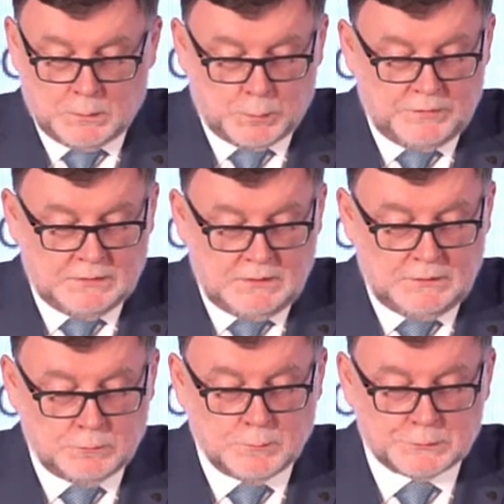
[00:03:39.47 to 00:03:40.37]
We
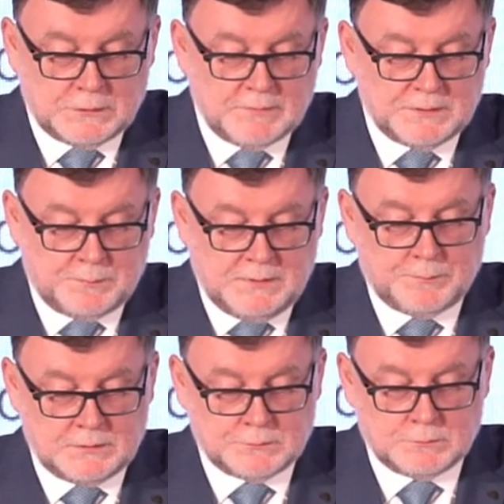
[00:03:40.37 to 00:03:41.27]
need to motivate
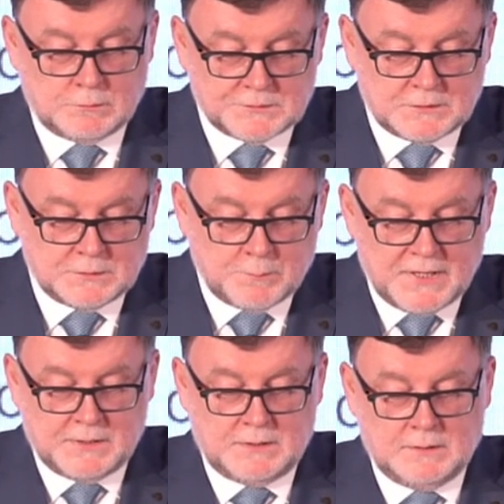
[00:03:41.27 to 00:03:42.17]
people to consider
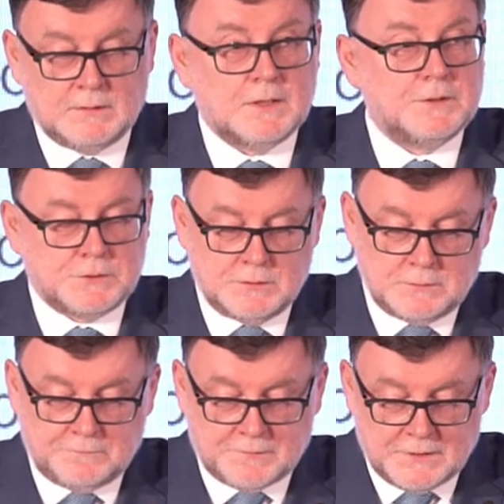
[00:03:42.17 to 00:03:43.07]
making
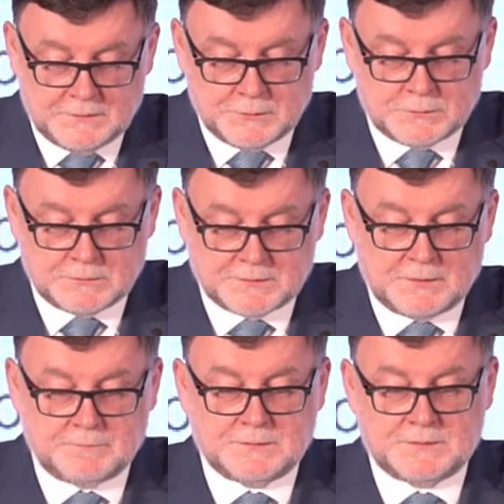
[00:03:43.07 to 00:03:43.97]
additional financial
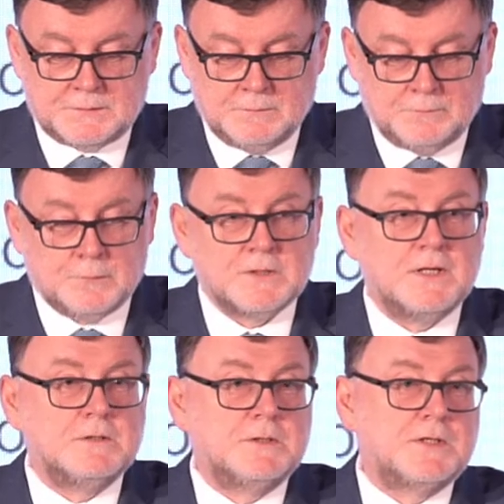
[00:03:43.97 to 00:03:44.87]
reserves for
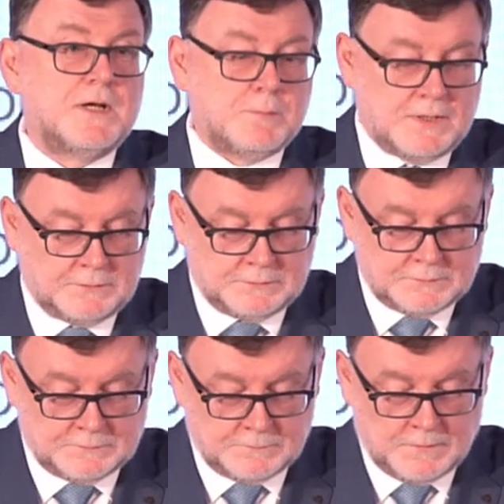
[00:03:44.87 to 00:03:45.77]
their retirement.
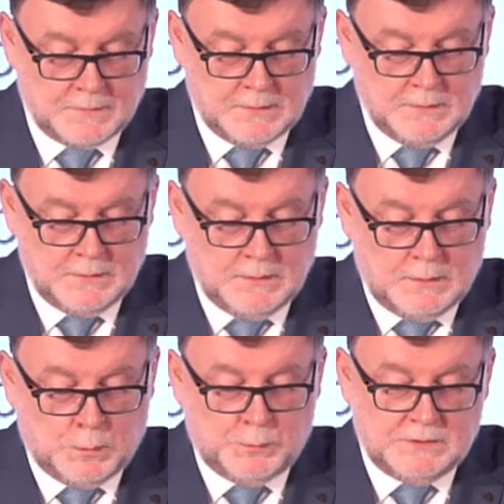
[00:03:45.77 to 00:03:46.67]

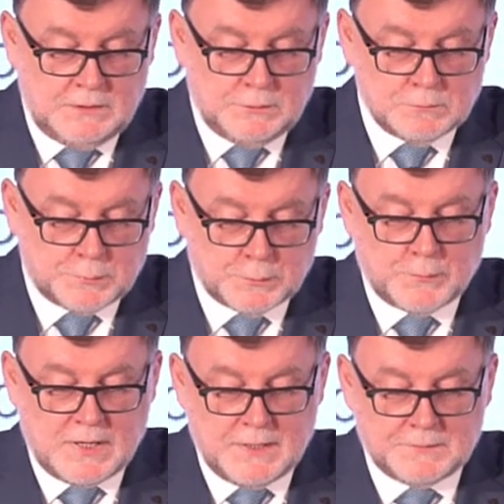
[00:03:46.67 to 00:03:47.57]
We need to
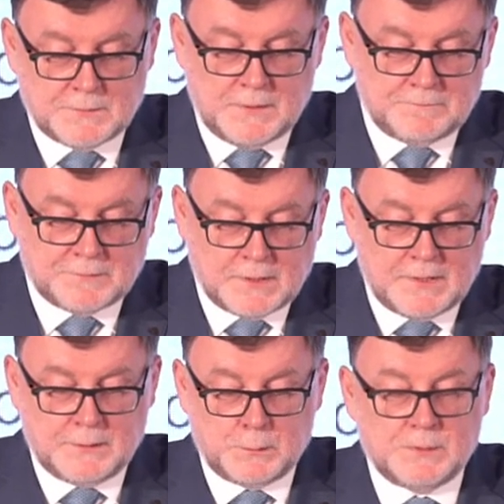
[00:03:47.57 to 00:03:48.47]
provide
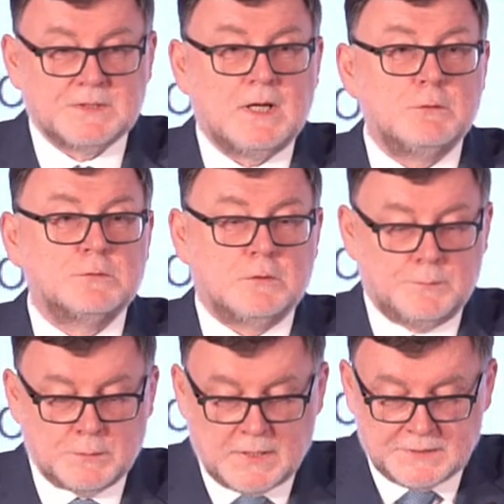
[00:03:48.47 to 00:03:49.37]
healthcare without
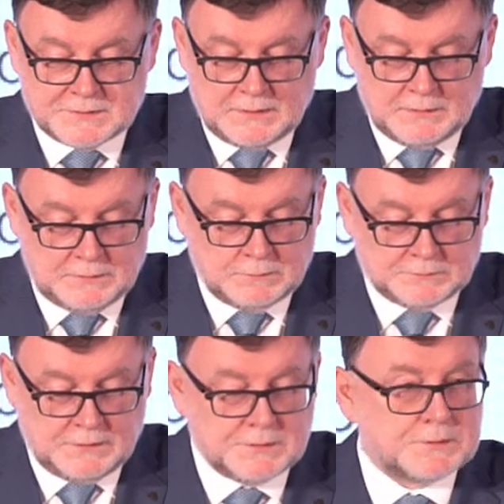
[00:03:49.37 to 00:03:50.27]
compromising on
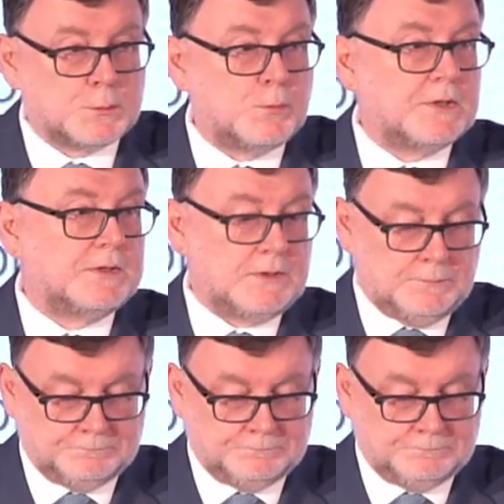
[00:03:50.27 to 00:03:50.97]
its quality.